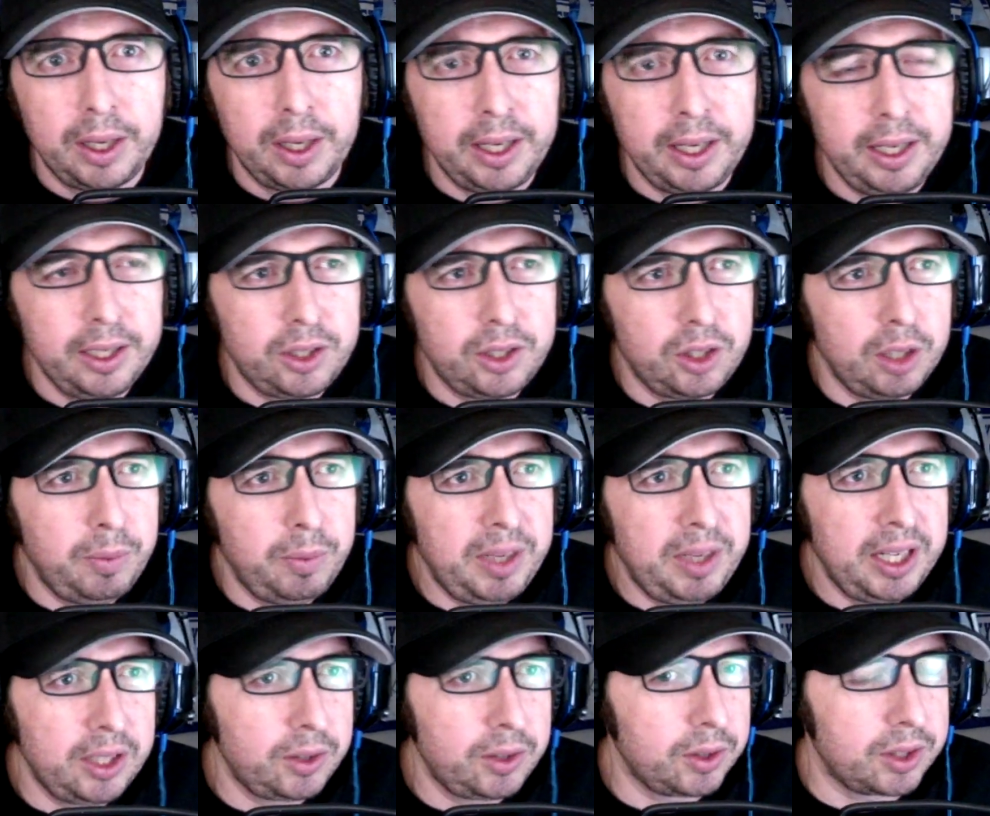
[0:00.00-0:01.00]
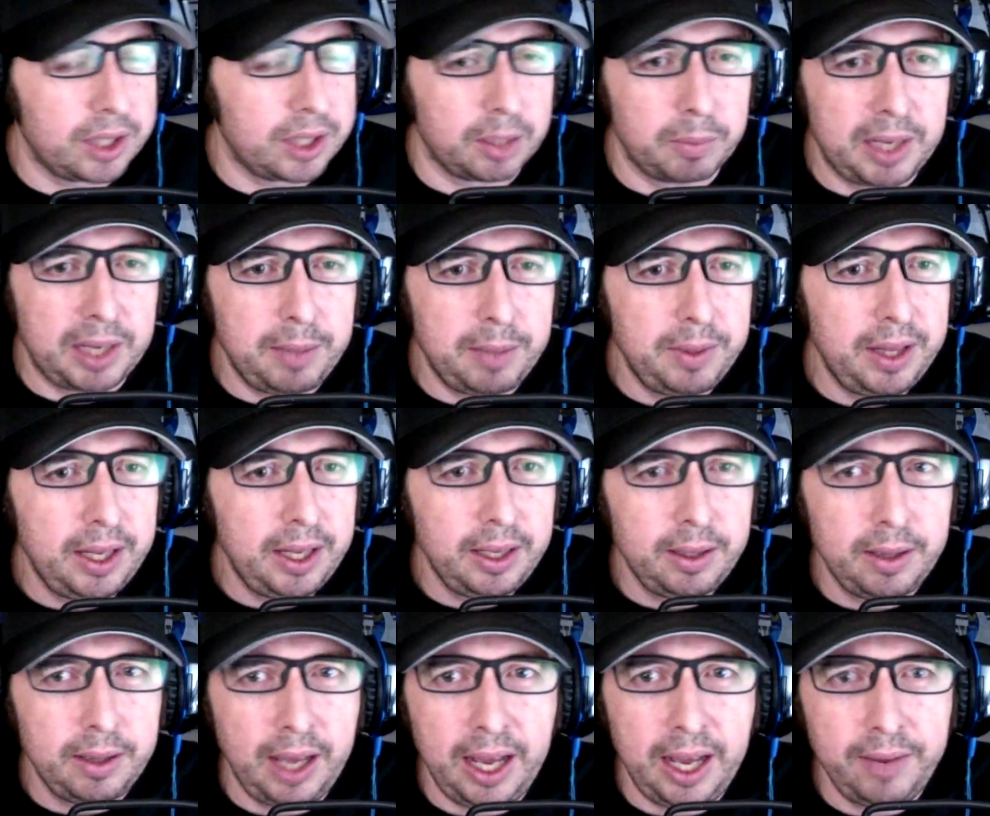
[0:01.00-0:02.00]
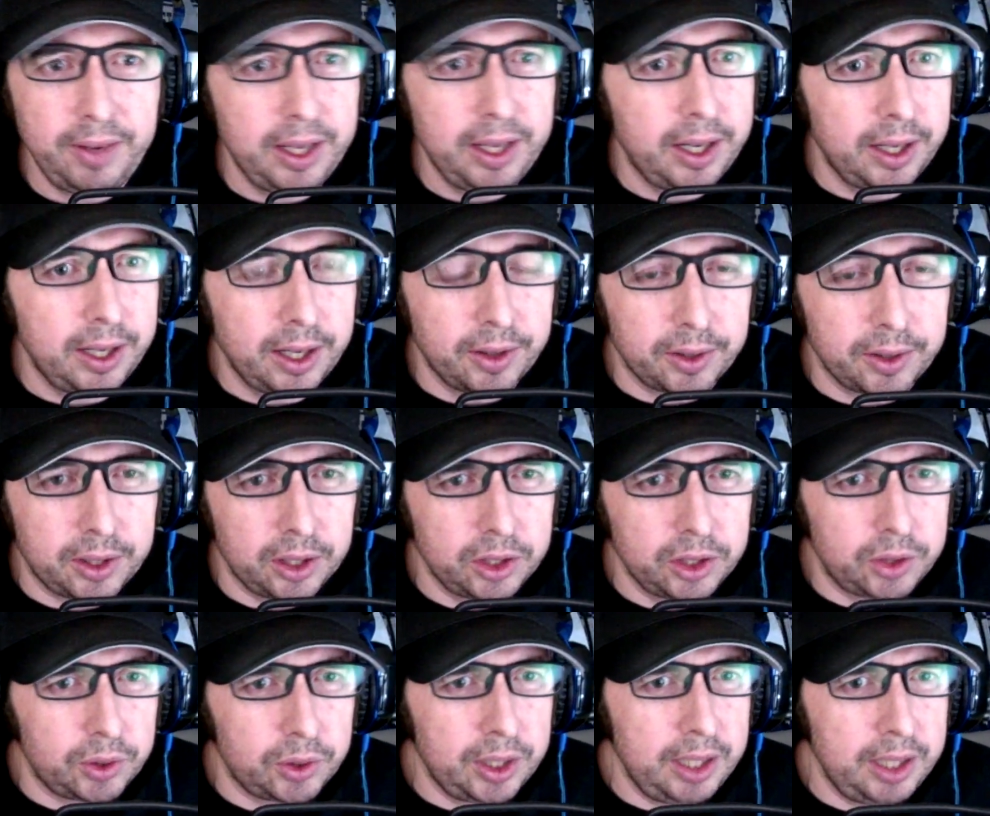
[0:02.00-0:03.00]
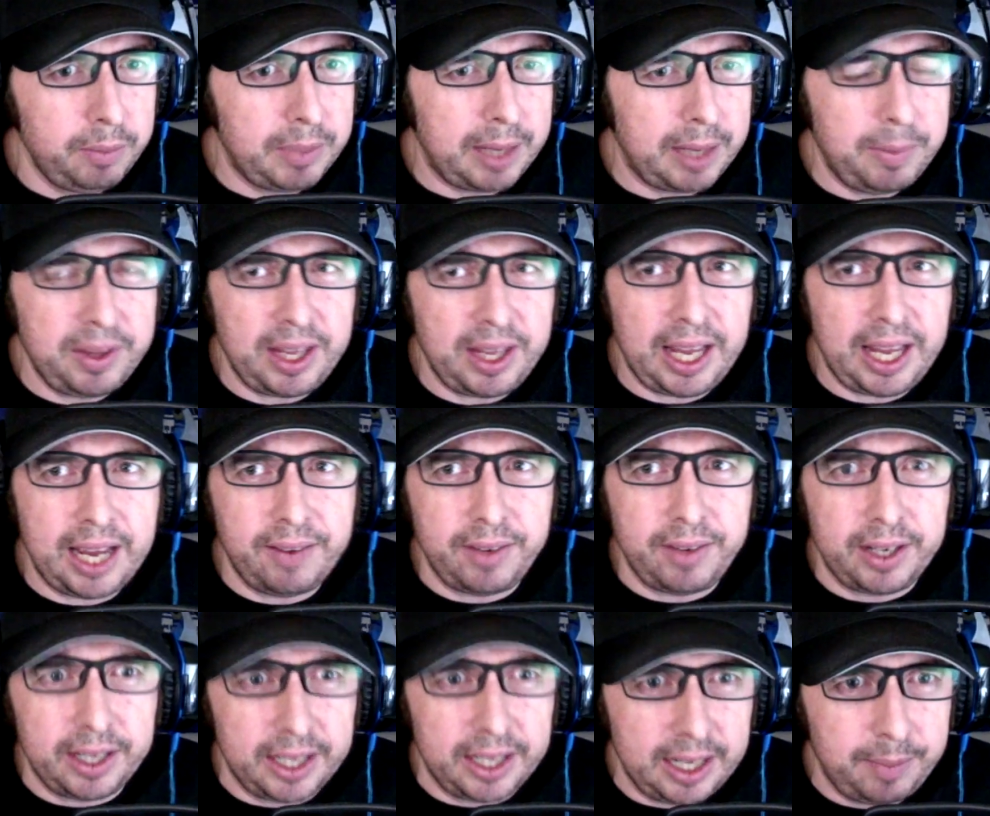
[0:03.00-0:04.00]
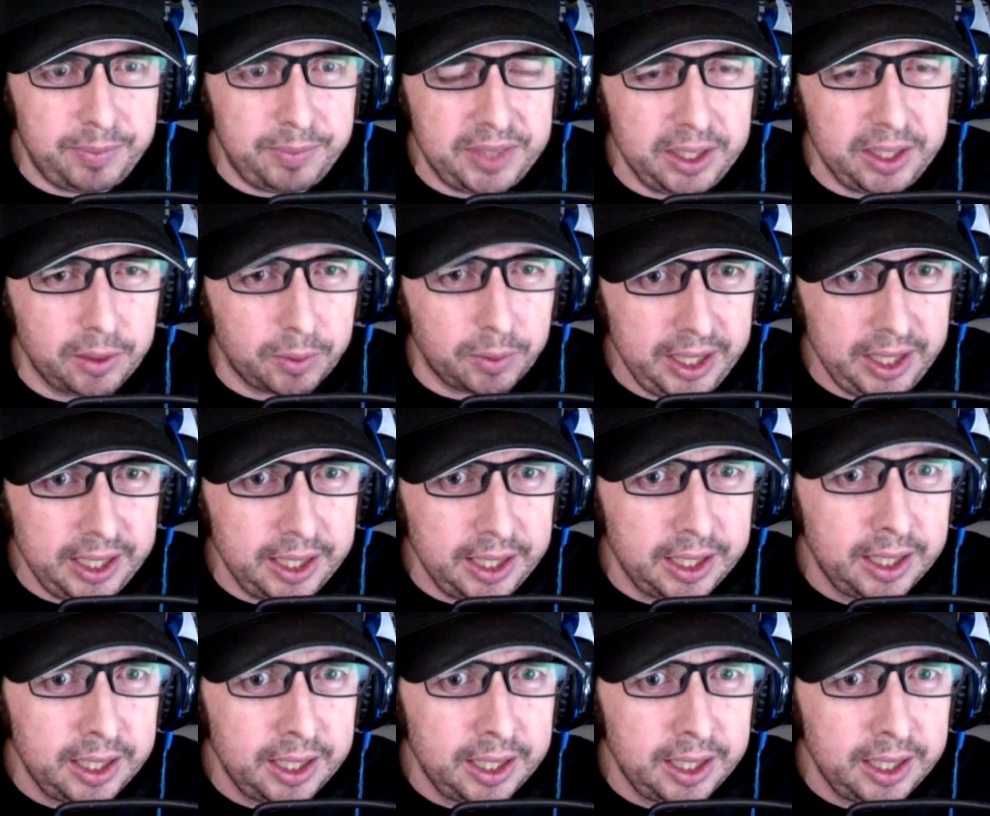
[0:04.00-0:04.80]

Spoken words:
It should be interesting. Maybe they have it in another country. Maybe they have it in an empty arena.